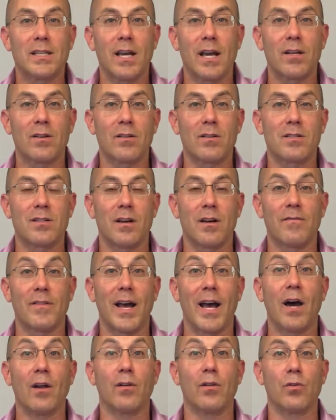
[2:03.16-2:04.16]
get yourself
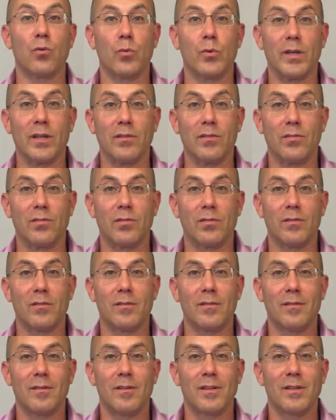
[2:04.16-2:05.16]
out of the weeds?
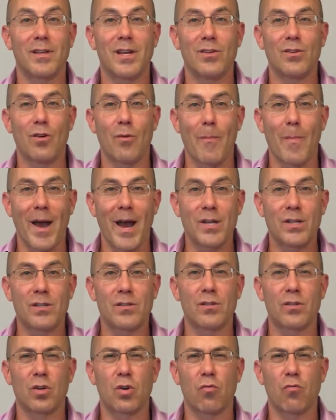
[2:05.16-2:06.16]
Can you imagine
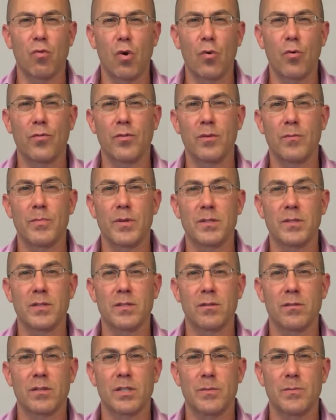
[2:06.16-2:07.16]
the growth your business
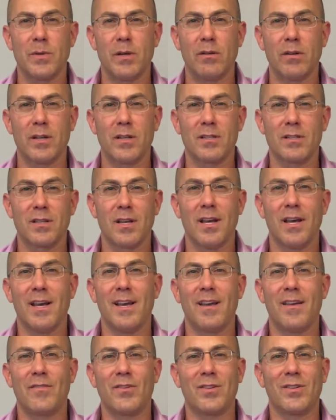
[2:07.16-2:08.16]
will experience
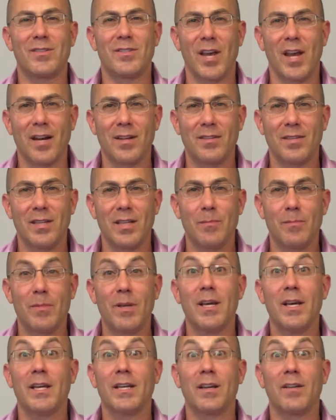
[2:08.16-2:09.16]
if your tech team
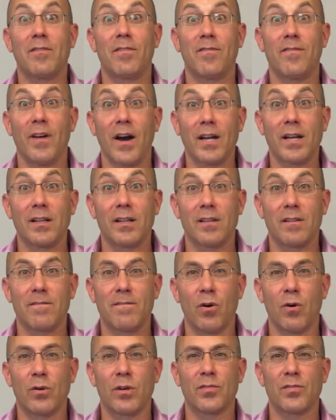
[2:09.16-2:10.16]
can finally
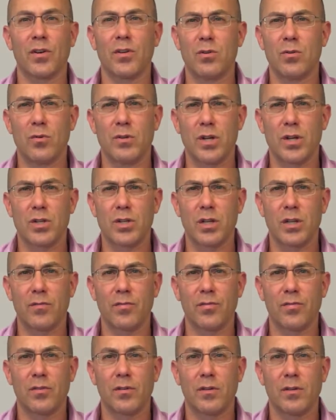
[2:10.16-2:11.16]
focus on new
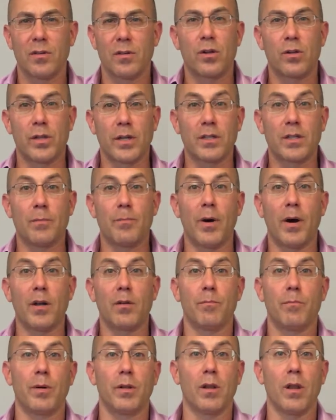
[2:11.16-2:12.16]
initiatives? Click the
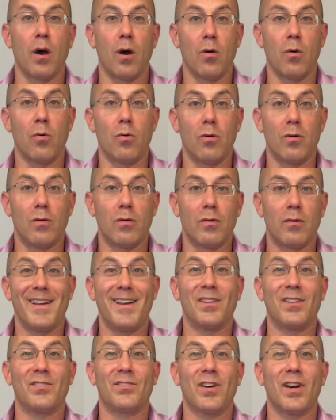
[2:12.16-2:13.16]
button below
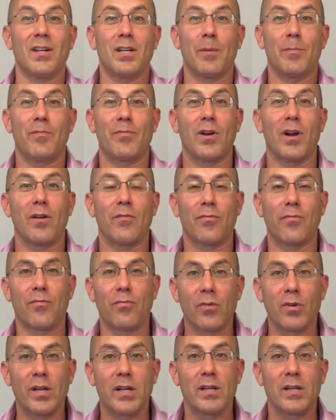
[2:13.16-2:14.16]
and sign up for our
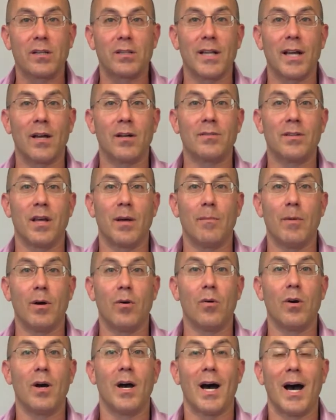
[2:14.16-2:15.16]
free cloud
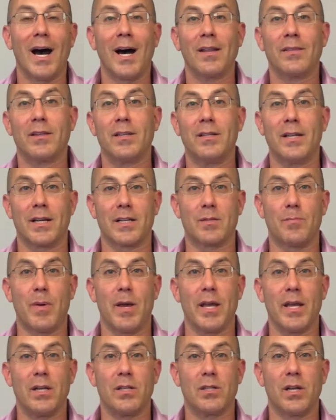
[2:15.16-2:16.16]
demo on the next
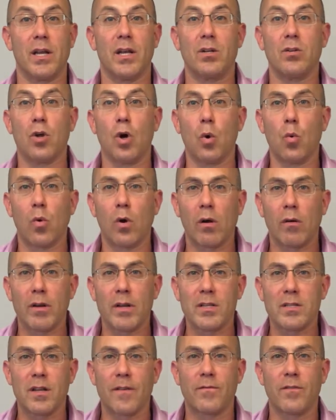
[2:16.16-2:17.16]
page. And no
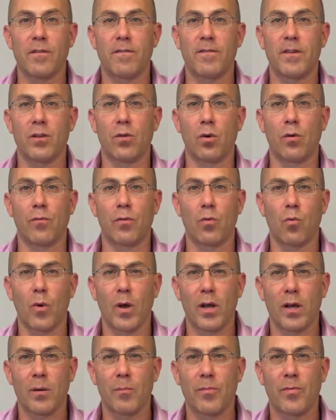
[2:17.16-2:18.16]
worries if you feel
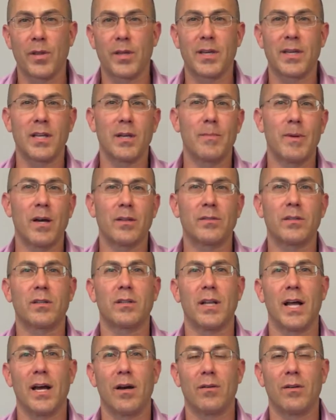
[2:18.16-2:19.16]
overwhelmed thinking about the
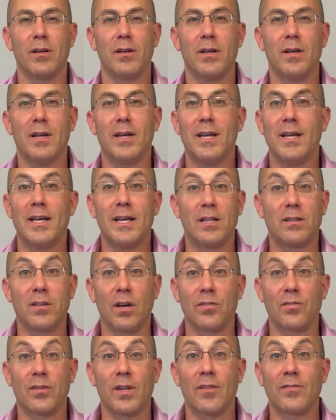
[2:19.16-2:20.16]
cloud. It
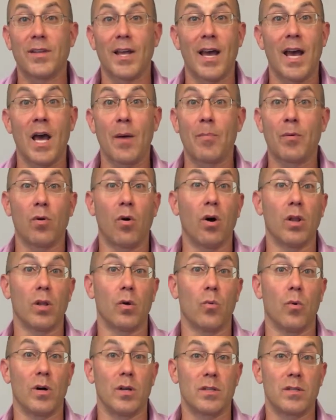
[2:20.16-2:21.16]
doesn't have to happen all
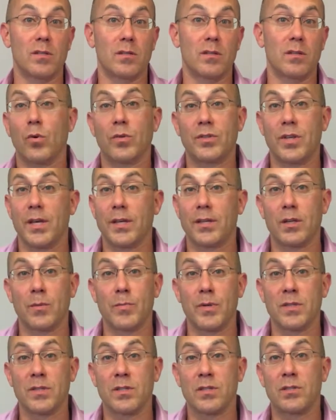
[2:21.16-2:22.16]
at once. We'll take your
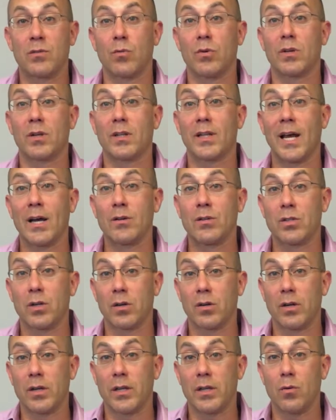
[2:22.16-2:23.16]
business through a cloud
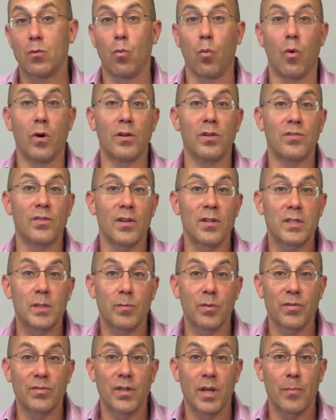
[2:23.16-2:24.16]
journey, one
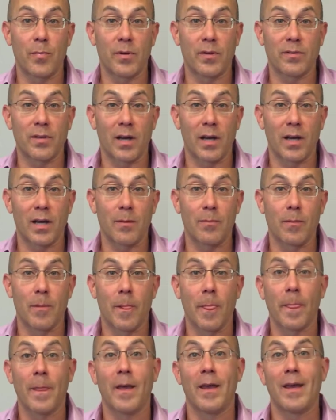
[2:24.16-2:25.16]
sensible step at a time,
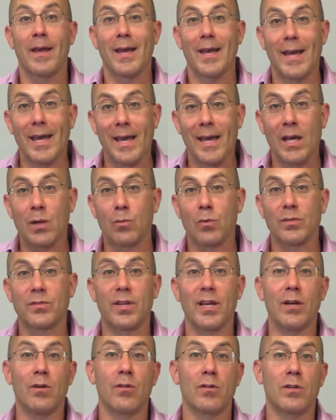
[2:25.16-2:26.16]
and we'll
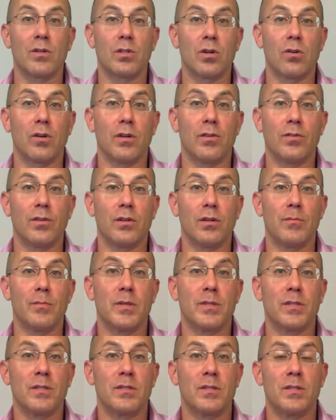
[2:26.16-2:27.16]
tailor the journey to your
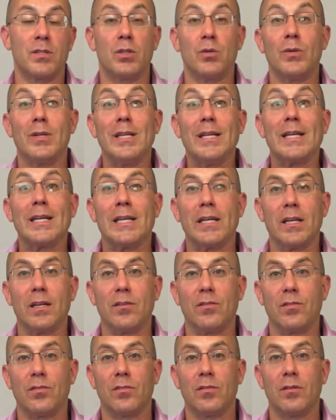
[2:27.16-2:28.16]
business's unique
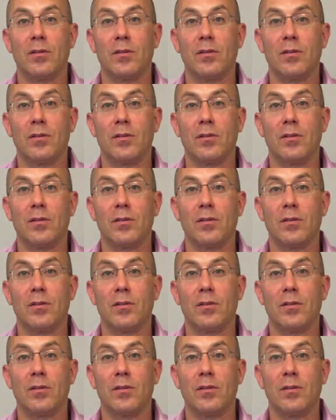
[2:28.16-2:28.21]
needs.